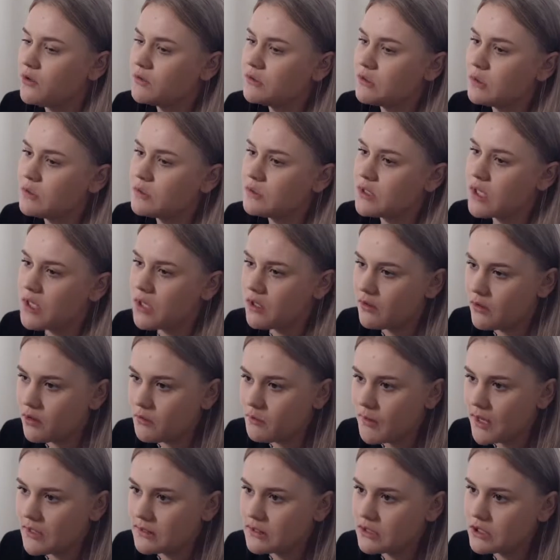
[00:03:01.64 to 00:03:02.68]
also sending your
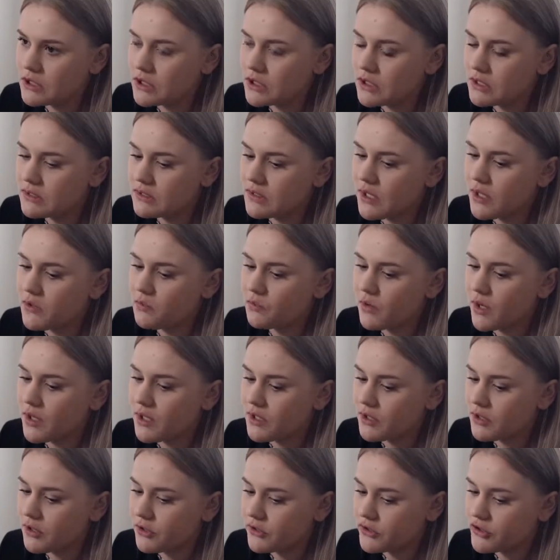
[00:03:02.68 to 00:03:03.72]
messages and
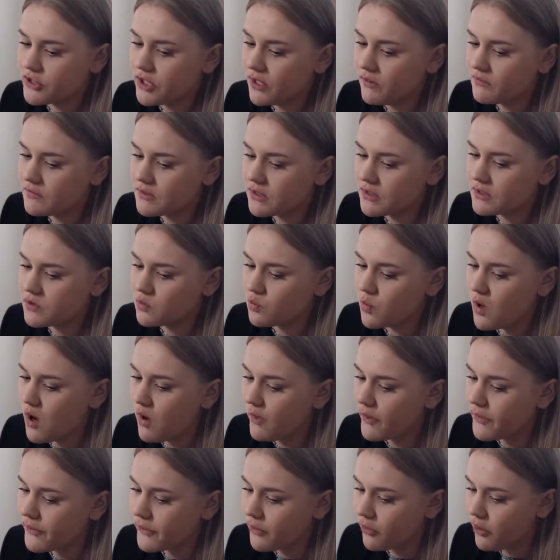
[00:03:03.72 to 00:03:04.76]
running your shifts as well
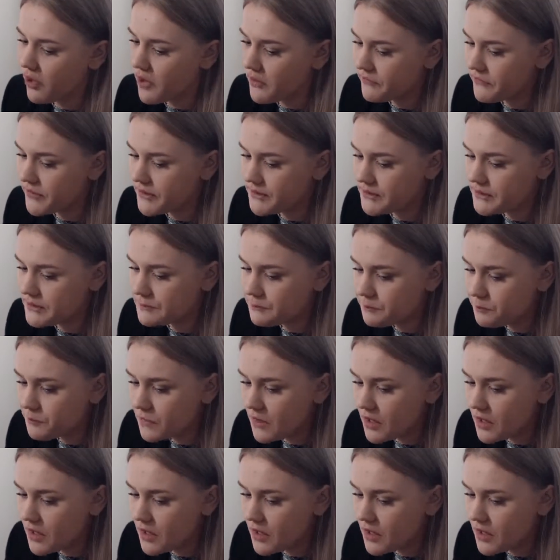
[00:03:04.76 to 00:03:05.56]
in your office.